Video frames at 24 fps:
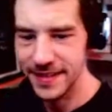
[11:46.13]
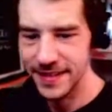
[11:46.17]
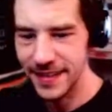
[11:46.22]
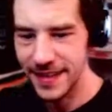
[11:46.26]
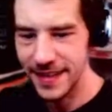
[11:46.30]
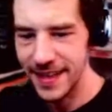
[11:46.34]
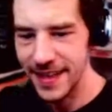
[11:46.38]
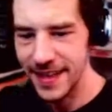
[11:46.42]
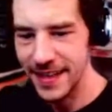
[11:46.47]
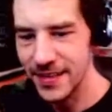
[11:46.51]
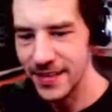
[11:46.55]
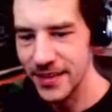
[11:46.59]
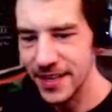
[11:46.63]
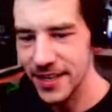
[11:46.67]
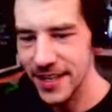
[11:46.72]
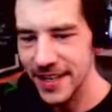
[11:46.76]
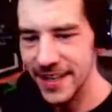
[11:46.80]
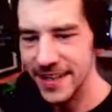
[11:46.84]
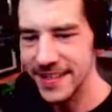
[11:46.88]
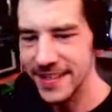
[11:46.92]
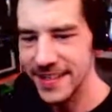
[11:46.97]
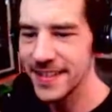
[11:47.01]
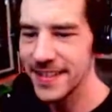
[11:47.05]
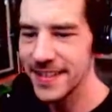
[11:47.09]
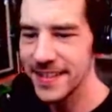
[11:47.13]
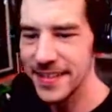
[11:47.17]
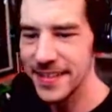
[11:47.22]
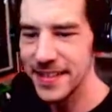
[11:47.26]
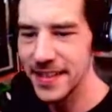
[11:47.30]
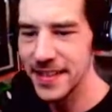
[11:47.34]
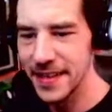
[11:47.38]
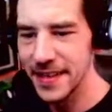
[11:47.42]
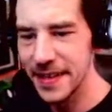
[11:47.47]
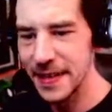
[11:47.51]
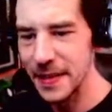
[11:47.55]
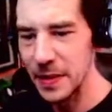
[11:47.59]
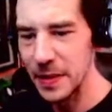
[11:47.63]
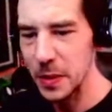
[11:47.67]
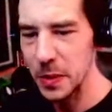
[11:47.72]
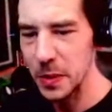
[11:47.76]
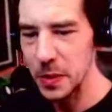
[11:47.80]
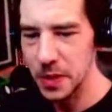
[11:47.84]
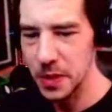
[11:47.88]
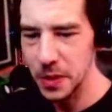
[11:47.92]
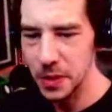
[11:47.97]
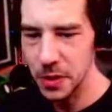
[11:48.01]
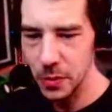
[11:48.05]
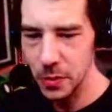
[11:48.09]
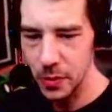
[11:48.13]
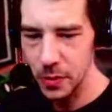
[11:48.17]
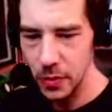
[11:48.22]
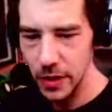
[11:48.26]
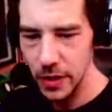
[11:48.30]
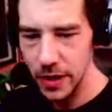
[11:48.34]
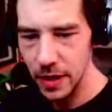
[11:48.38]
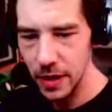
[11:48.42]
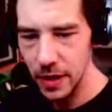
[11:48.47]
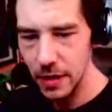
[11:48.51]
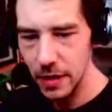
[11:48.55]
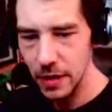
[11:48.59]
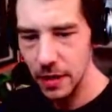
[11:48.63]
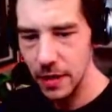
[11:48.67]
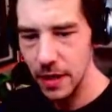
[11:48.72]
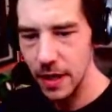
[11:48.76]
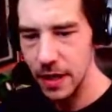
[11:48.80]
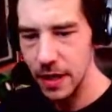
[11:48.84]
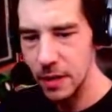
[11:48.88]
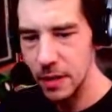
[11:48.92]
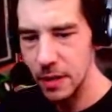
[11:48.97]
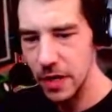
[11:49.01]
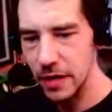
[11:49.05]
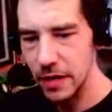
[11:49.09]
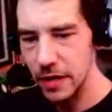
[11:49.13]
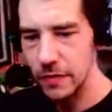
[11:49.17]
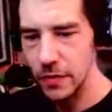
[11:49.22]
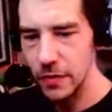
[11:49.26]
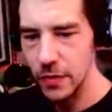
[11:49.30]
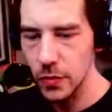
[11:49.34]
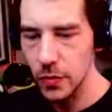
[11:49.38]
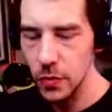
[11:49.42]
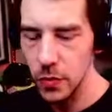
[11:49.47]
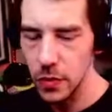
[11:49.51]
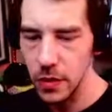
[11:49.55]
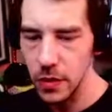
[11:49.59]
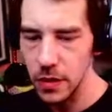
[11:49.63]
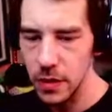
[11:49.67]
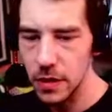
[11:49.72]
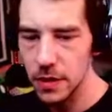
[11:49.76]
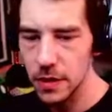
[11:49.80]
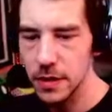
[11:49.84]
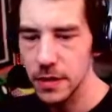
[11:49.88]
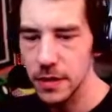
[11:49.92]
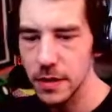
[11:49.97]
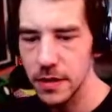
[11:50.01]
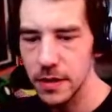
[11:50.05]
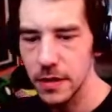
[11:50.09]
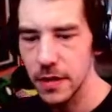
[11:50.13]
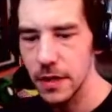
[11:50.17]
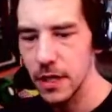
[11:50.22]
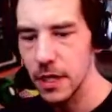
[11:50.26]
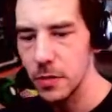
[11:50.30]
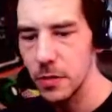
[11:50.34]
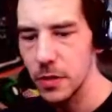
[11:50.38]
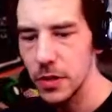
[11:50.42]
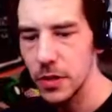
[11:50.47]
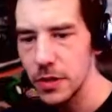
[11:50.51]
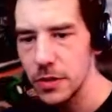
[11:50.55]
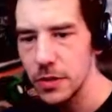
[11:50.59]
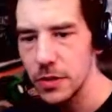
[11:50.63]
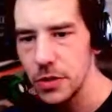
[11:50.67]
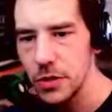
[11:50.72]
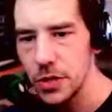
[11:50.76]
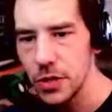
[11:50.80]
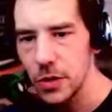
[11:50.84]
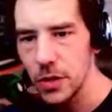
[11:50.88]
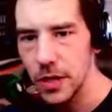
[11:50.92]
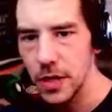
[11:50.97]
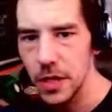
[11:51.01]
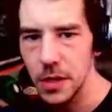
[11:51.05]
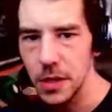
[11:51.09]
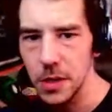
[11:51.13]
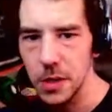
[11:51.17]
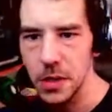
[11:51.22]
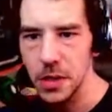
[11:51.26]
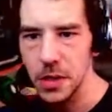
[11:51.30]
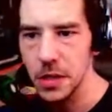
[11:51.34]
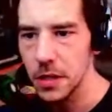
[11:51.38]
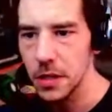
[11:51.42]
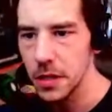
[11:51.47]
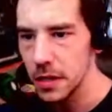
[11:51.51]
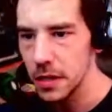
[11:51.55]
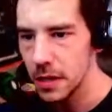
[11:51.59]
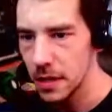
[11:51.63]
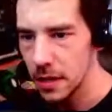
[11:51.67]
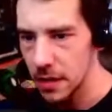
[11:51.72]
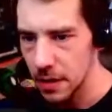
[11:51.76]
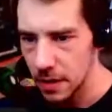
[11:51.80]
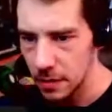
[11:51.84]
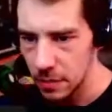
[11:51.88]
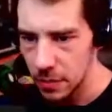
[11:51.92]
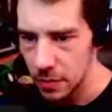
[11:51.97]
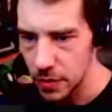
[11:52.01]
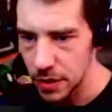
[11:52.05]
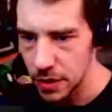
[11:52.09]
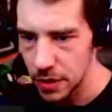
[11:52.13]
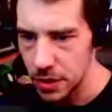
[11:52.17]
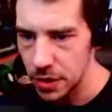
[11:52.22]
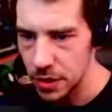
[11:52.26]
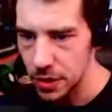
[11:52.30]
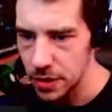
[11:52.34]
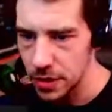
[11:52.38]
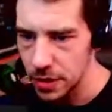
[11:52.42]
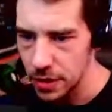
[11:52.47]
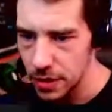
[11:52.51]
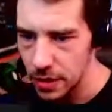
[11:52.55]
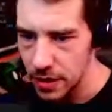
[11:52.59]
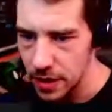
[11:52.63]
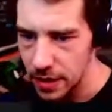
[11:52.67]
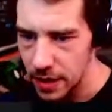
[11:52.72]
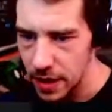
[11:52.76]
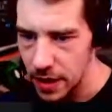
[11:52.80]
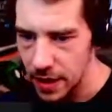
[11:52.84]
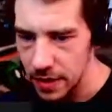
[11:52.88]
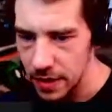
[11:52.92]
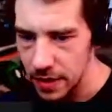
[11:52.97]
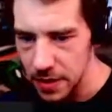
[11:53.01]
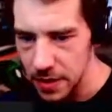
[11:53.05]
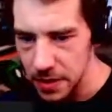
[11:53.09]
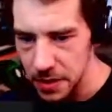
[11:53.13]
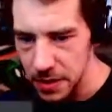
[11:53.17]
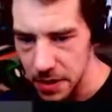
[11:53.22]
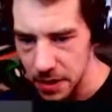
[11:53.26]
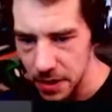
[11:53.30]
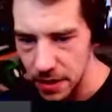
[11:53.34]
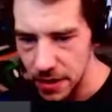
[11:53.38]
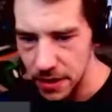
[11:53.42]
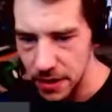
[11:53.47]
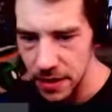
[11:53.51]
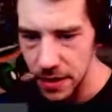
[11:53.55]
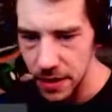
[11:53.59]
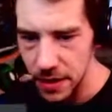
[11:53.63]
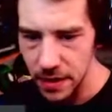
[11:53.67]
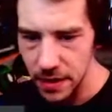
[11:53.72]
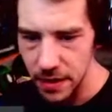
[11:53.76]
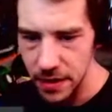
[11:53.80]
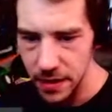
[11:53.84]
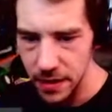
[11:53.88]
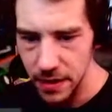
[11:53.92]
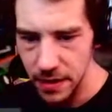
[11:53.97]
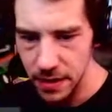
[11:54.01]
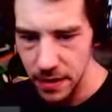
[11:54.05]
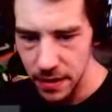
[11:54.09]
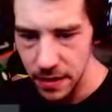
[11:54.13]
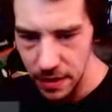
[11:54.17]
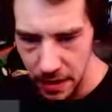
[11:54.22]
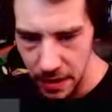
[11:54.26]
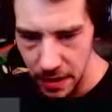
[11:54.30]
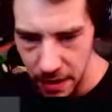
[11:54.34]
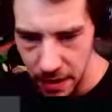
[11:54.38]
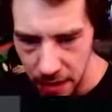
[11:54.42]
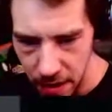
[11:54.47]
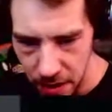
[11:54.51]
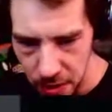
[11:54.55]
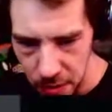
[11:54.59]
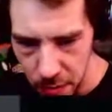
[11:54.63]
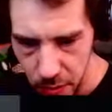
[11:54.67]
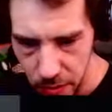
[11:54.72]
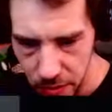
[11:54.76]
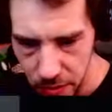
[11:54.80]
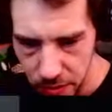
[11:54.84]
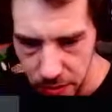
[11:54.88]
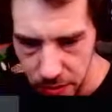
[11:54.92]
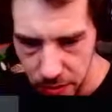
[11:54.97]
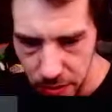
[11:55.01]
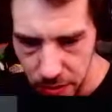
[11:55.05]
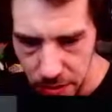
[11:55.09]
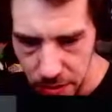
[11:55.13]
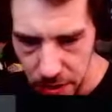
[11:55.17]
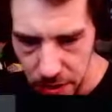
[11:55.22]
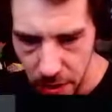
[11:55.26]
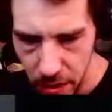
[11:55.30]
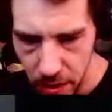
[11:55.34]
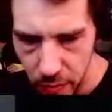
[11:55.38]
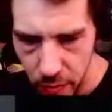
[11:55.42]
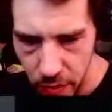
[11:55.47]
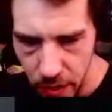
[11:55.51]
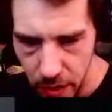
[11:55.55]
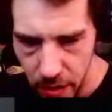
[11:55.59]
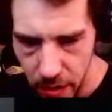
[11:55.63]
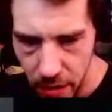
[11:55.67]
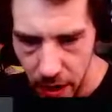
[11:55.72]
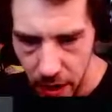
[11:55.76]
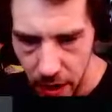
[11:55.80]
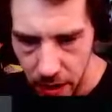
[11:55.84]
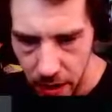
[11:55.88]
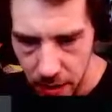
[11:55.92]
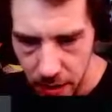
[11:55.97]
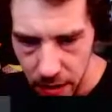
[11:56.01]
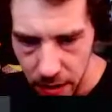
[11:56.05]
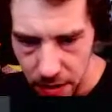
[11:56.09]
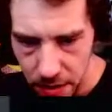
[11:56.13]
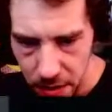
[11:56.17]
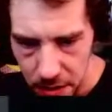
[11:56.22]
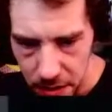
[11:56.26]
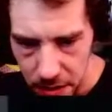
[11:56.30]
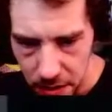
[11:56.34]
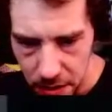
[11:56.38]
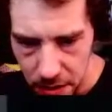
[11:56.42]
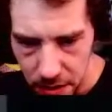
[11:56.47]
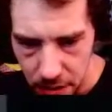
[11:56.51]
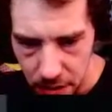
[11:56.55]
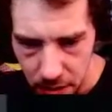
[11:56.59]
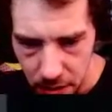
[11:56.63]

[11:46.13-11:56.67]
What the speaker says: Hey, looking. Since we're waiting on anime for the world, how about you join us? I'm pretty sure you're in that list, aren't you? Nazmal Huda's got to be in that list.